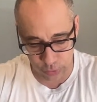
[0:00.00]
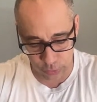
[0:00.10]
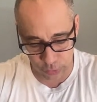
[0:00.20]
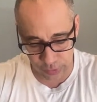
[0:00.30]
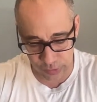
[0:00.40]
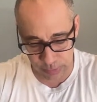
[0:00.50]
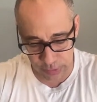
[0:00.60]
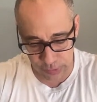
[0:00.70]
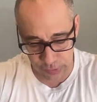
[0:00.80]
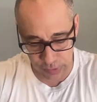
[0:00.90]

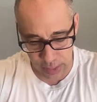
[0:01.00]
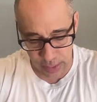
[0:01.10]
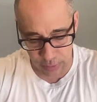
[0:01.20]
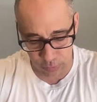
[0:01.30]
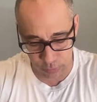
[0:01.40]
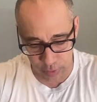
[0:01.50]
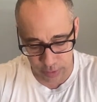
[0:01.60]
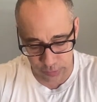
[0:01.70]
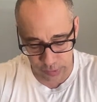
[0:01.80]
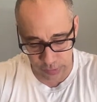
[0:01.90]
Trismus and
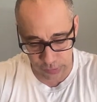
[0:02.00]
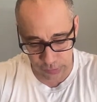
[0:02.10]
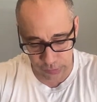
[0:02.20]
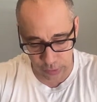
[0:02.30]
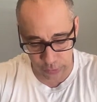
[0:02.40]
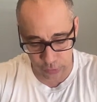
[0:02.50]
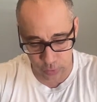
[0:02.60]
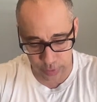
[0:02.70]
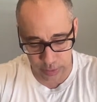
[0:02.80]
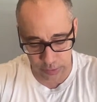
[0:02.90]
rhesus
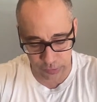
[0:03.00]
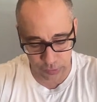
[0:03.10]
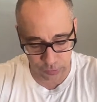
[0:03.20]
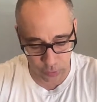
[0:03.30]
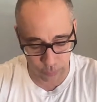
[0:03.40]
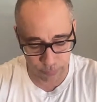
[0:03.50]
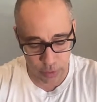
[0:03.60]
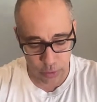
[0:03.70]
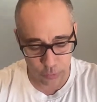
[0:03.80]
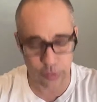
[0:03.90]
sardonicus. So
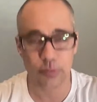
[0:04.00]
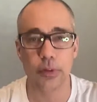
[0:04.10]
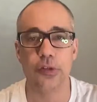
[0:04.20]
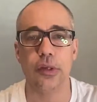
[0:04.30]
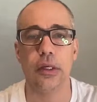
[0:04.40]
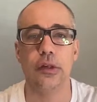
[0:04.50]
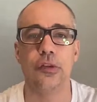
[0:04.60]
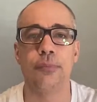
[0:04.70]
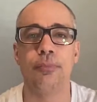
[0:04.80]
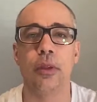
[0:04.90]
trismus
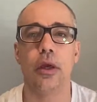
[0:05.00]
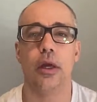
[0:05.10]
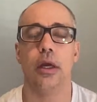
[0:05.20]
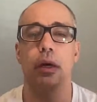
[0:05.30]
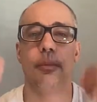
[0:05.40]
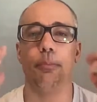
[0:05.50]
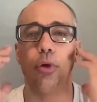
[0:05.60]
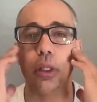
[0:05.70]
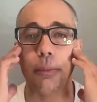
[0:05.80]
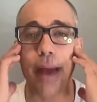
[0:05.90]
is
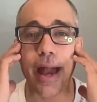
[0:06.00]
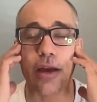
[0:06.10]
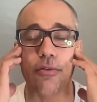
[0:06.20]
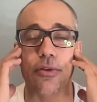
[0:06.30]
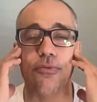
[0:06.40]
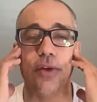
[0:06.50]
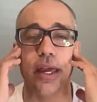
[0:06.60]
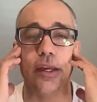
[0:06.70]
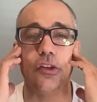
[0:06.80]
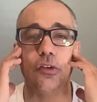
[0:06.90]
pulling back of the
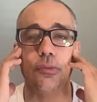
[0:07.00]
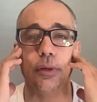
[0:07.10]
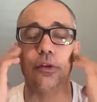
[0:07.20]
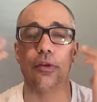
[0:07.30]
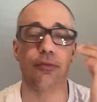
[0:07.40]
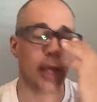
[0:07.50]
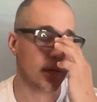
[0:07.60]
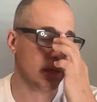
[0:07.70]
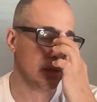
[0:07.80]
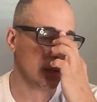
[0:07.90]
face because of
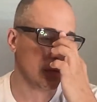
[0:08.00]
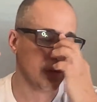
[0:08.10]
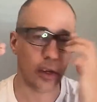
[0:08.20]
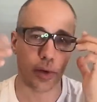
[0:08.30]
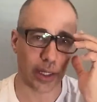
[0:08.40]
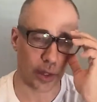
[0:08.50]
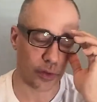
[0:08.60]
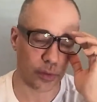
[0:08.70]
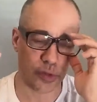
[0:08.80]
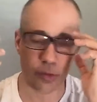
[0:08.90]
tetanus, let's say, or any other
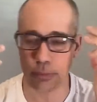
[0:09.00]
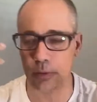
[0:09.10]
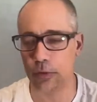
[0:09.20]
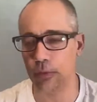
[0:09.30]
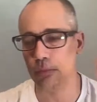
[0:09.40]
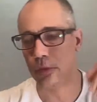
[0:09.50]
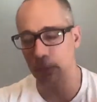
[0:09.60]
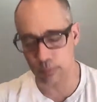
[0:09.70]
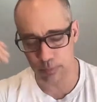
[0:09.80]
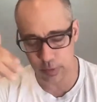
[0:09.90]
reason, but
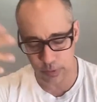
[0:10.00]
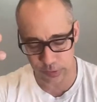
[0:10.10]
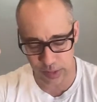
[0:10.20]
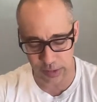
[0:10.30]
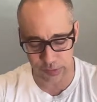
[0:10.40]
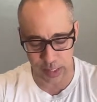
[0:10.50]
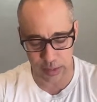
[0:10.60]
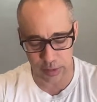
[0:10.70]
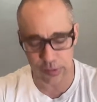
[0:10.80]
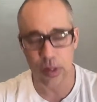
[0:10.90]
in this case,
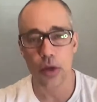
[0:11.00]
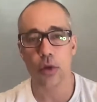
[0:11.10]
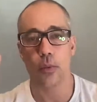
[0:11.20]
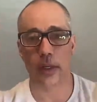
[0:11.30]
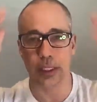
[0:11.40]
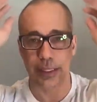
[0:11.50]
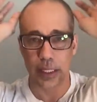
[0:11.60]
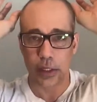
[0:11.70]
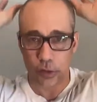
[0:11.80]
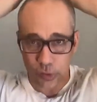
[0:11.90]
tetanus, where like the
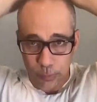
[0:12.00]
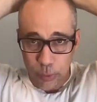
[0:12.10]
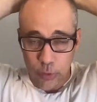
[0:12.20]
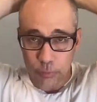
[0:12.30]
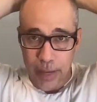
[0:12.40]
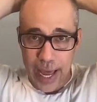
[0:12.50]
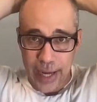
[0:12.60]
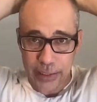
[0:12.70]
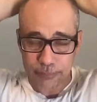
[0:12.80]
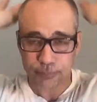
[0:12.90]
ears are pulled
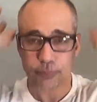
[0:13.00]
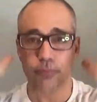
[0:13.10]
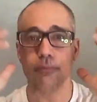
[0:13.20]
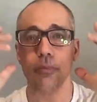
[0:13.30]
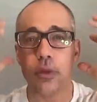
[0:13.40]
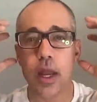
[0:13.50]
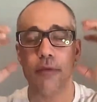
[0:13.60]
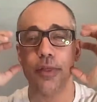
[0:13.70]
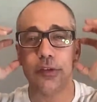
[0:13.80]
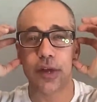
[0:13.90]
back,
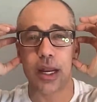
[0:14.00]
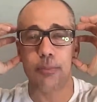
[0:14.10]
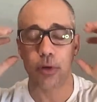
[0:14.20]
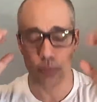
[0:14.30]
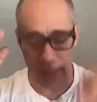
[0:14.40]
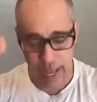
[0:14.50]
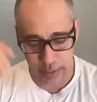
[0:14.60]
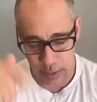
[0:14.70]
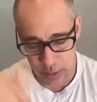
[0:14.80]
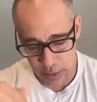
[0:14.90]
everything's kind of pulled back,